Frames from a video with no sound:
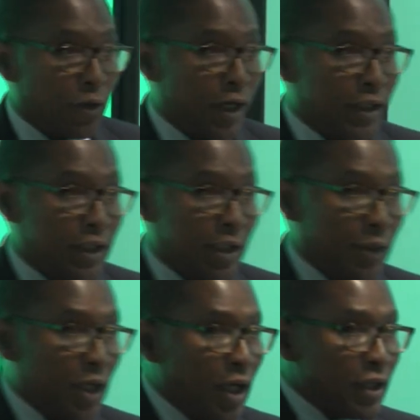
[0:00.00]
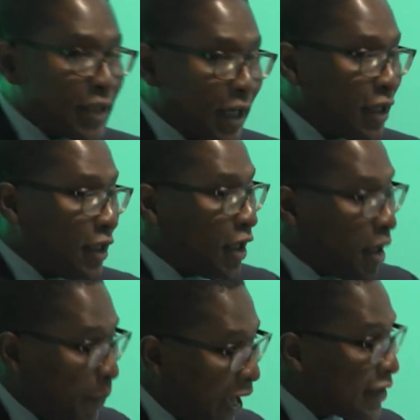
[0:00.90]
red tape. Secondly,
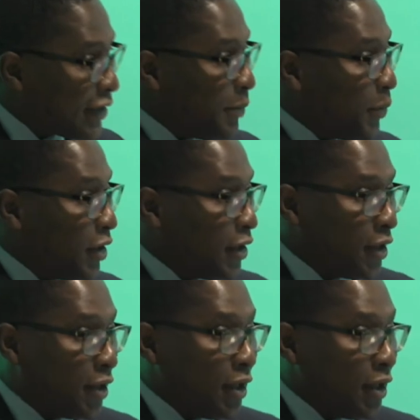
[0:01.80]
capacity building.